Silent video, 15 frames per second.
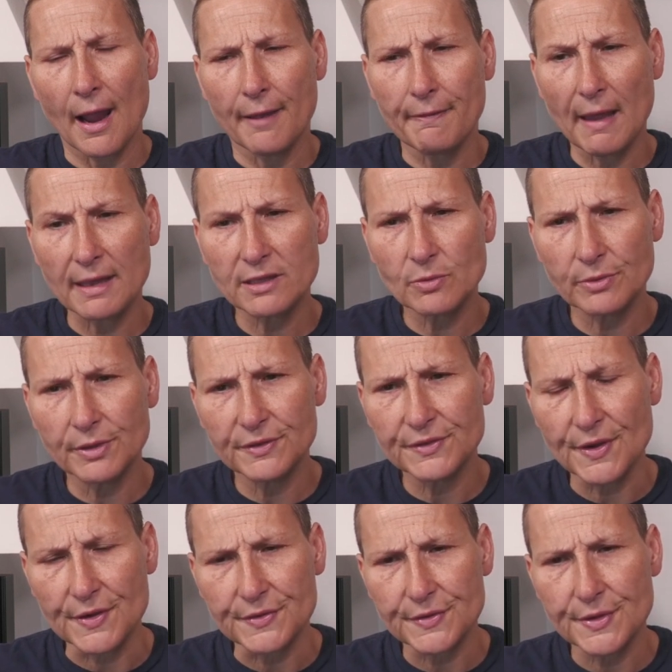And that's what this
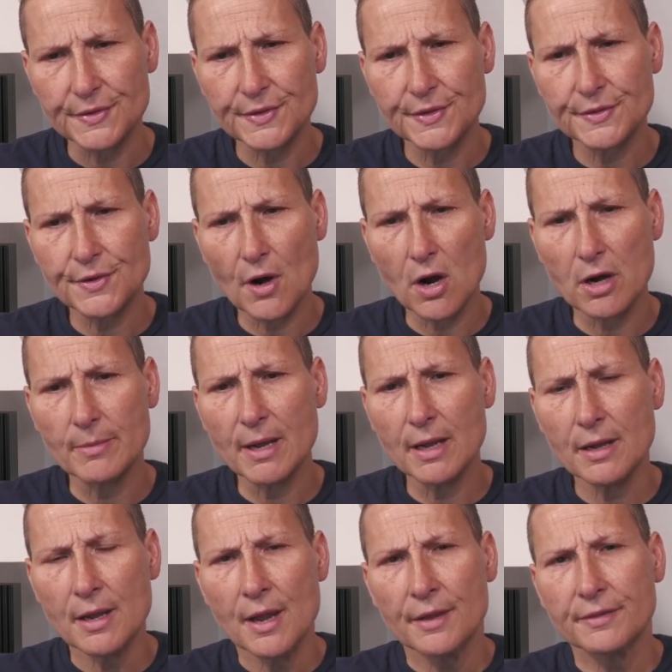is. This is
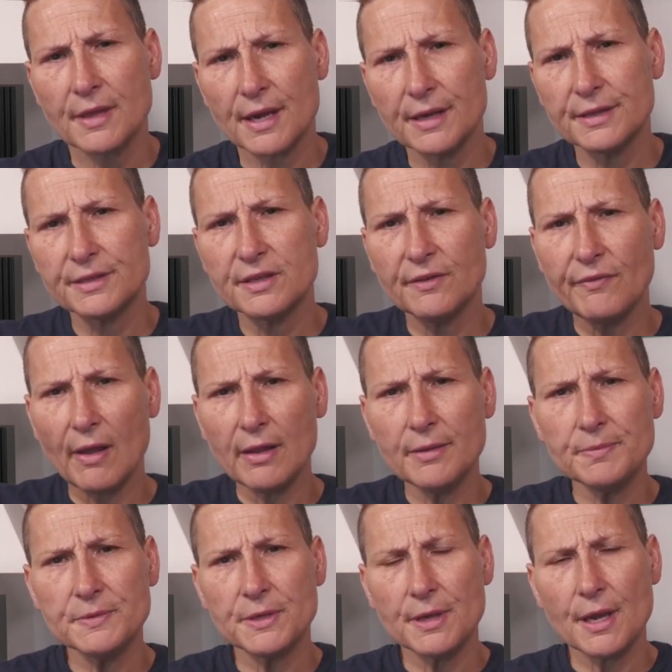karma that is
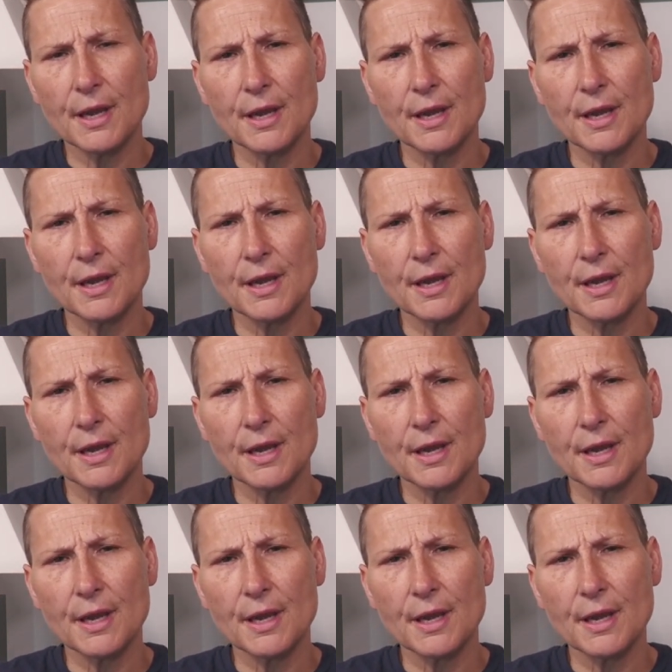developed.